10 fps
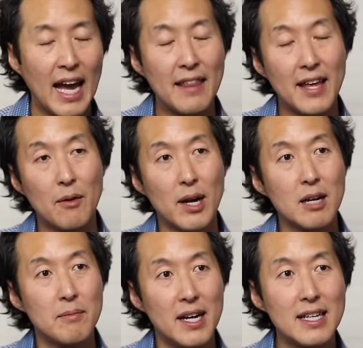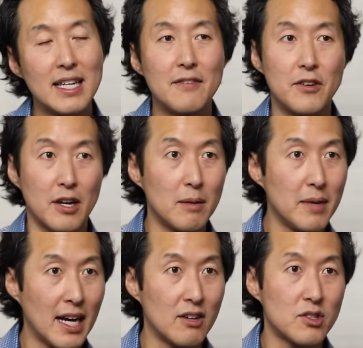And then I recommend, if you're going to
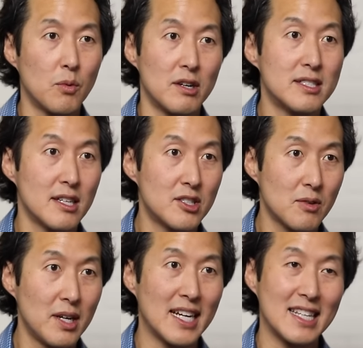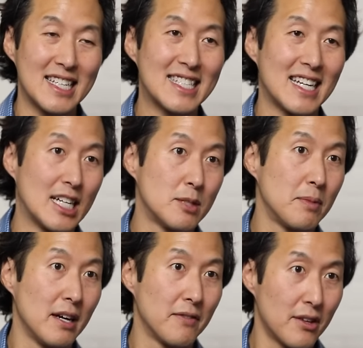be out, to wear sunscreen, at least an S
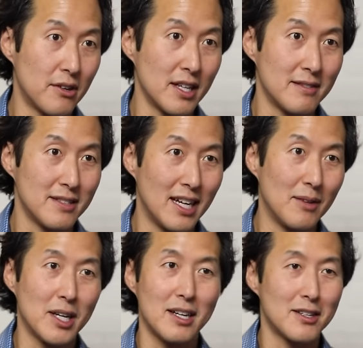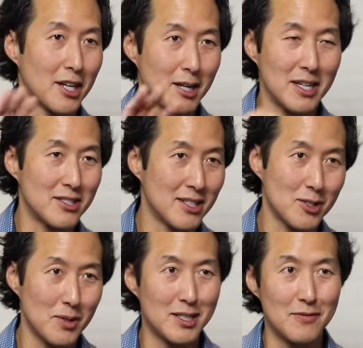P F thirty. And we can talk about
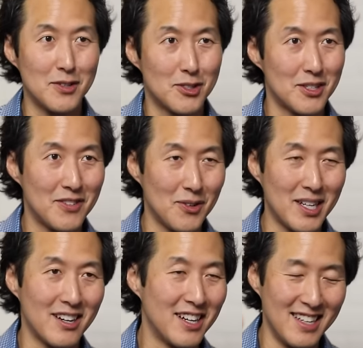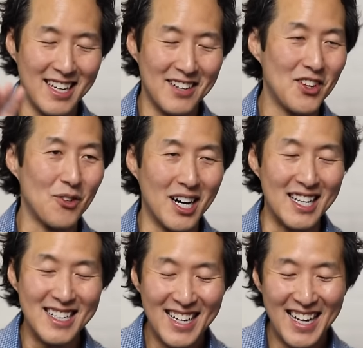sunscreens in the future if you, if you
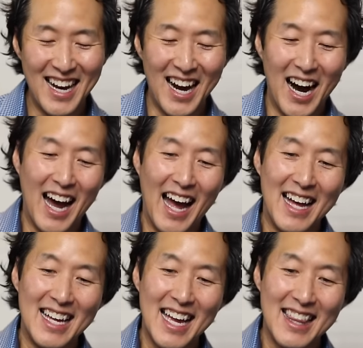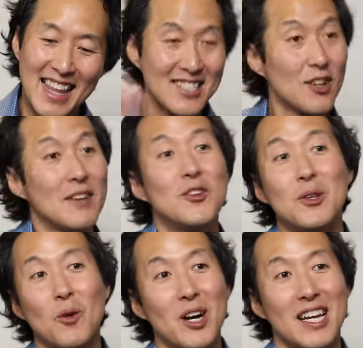want. That's all you have to do
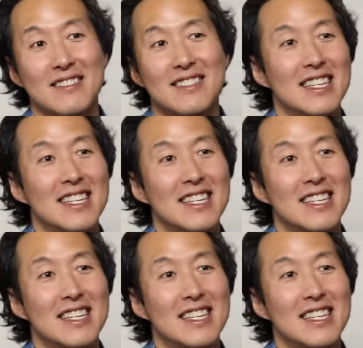in the morning.